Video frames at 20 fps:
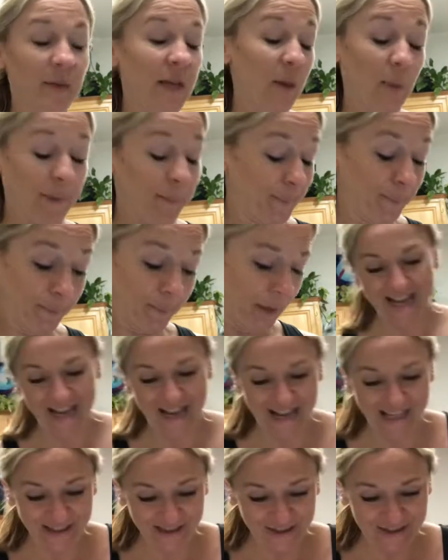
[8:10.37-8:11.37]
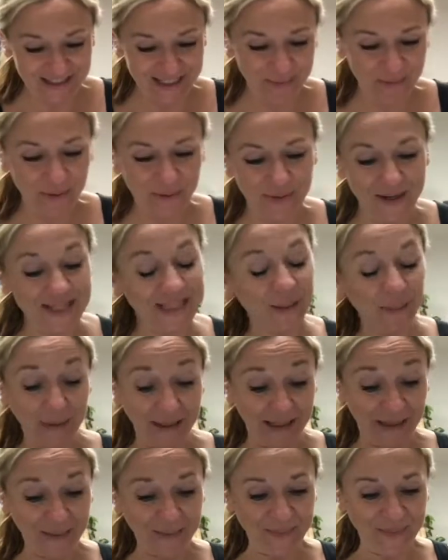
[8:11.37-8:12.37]
Anyway, I looked up the
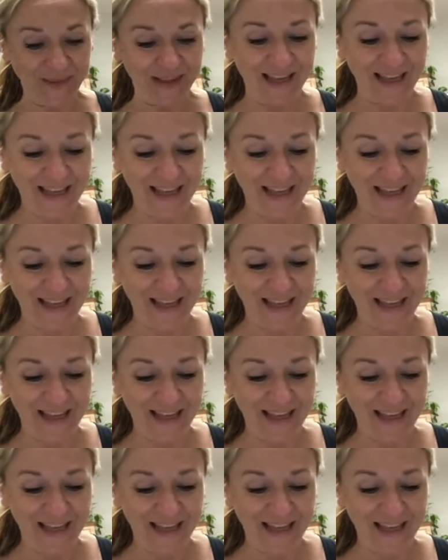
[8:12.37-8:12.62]
recipe,